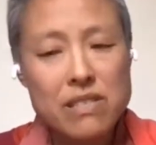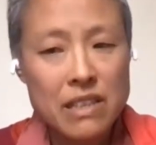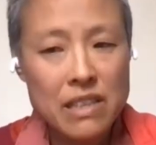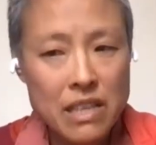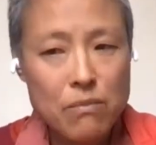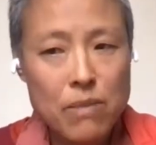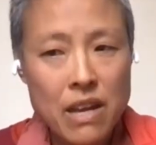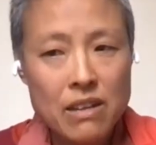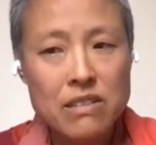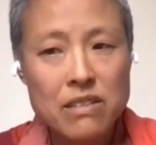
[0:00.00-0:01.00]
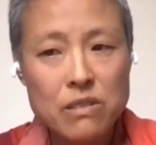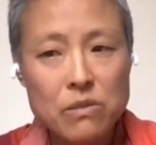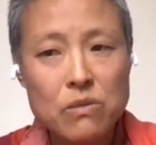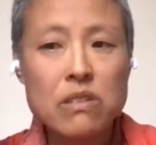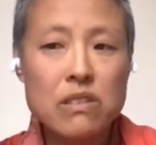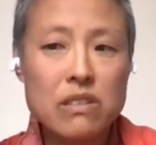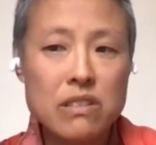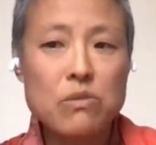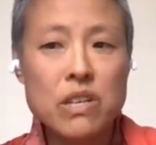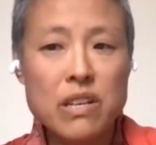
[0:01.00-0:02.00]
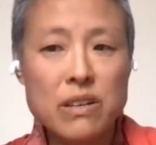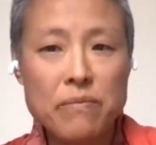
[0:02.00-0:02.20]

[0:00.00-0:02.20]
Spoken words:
lead back to dukkha.